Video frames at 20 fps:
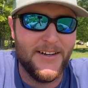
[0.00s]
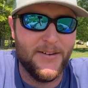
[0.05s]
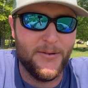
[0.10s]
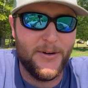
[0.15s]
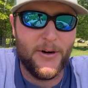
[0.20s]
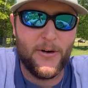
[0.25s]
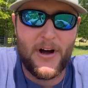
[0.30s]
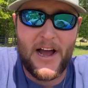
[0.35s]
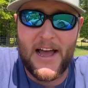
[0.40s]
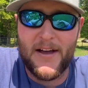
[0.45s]

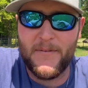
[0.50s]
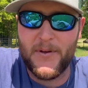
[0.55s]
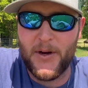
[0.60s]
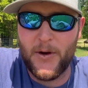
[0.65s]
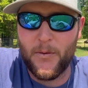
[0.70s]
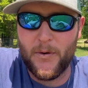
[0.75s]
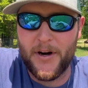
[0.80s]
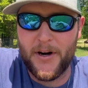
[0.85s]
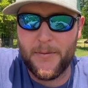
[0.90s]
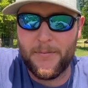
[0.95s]
We don't have
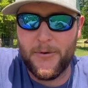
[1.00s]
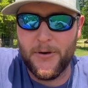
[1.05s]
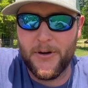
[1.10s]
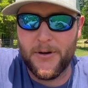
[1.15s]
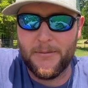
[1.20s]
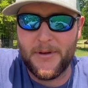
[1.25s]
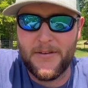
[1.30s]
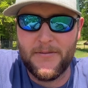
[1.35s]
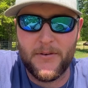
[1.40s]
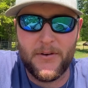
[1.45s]
anywhere to put
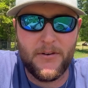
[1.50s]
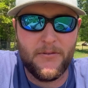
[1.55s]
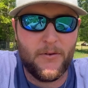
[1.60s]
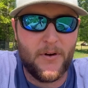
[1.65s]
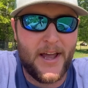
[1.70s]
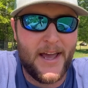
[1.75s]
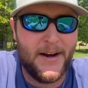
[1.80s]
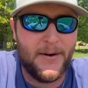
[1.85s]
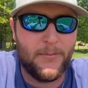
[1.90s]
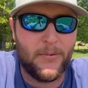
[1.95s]
them. Even if
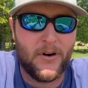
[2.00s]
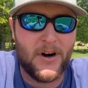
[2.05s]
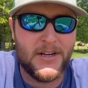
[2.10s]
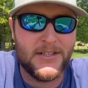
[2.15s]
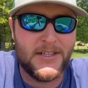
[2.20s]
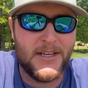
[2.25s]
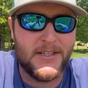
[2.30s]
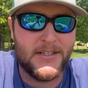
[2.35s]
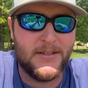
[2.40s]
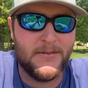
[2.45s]
we had to
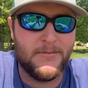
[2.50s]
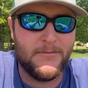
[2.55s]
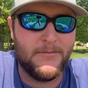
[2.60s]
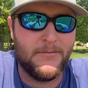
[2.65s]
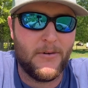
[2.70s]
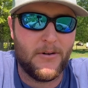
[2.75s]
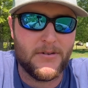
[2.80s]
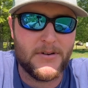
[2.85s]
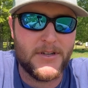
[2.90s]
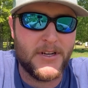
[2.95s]
process them
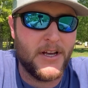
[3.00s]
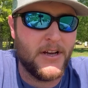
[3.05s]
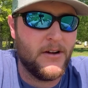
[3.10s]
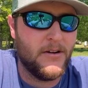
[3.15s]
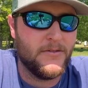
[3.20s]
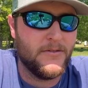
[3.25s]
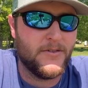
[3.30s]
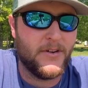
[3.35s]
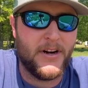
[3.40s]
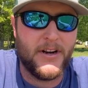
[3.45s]

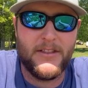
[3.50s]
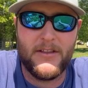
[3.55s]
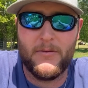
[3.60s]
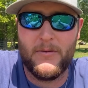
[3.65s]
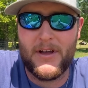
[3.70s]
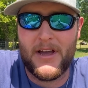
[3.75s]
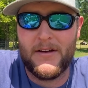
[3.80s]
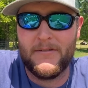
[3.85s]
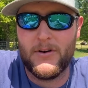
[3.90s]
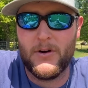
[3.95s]
ourselves or anything,
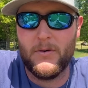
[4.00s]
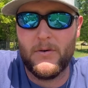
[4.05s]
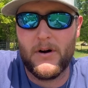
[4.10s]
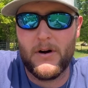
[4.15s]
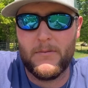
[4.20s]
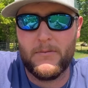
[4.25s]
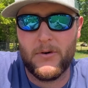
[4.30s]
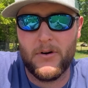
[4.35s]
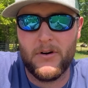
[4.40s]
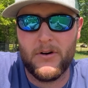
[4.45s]
we have nowhere
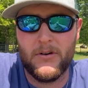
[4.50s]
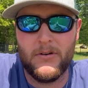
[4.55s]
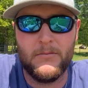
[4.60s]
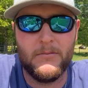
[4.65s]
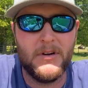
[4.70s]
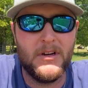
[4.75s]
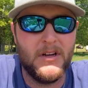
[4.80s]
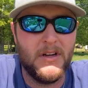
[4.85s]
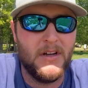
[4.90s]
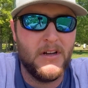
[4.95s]
to put
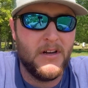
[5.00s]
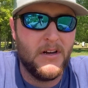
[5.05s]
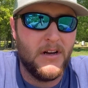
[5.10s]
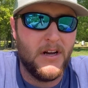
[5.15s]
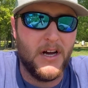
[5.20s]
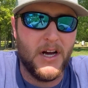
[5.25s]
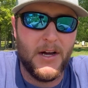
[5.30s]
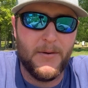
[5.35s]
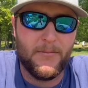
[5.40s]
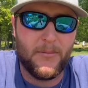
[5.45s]
them
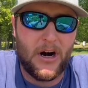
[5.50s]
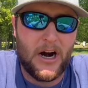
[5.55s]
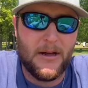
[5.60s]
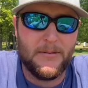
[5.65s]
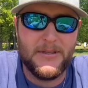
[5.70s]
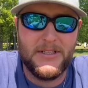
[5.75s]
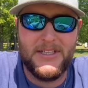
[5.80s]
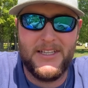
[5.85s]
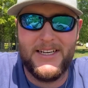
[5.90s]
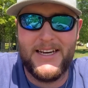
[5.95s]
in
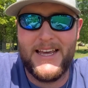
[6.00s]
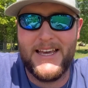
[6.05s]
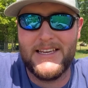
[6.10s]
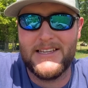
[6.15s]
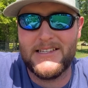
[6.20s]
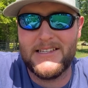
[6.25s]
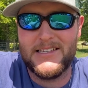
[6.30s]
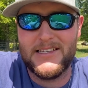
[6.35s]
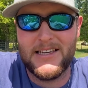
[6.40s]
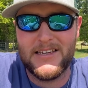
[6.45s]
probably the
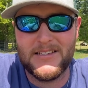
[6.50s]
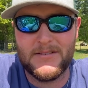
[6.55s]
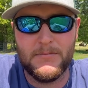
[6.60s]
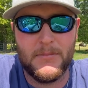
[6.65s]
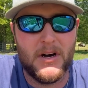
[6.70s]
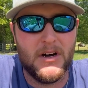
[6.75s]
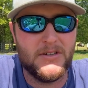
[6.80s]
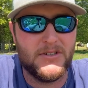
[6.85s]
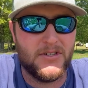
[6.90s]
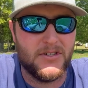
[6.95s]
next 6
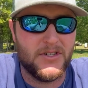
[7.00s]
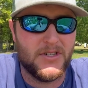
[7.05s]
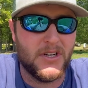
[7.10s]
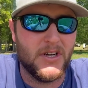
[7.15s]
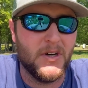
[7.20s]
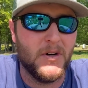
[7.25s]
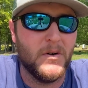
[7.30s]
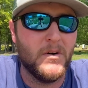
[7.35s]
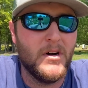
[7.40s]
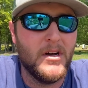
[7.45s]
months or so.